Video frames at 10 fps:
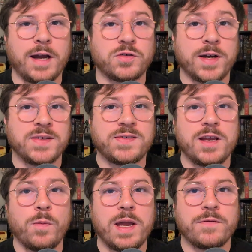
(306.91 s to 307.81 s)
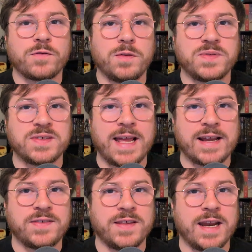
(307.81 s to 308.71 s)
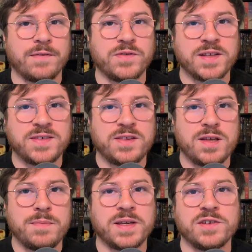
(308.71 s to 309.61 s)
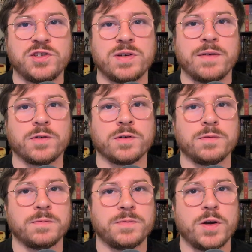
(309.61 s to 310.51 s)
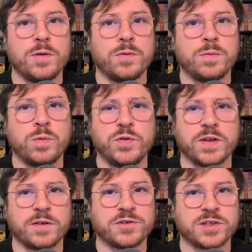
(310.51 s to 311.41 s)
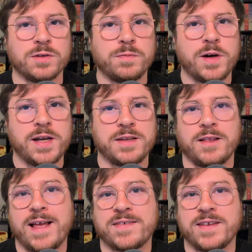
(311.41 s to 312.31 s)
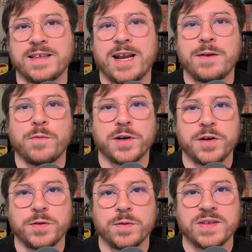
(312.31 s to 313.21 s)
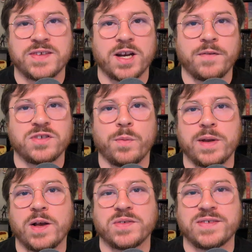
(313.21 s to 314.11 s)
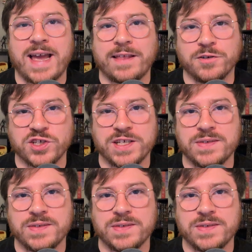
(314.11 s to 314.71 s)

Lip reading: I try to stay away from snacks that have nuts in them because you never know who's allergic to what, and the last thing that I'd want to do is set off someone else's allergies.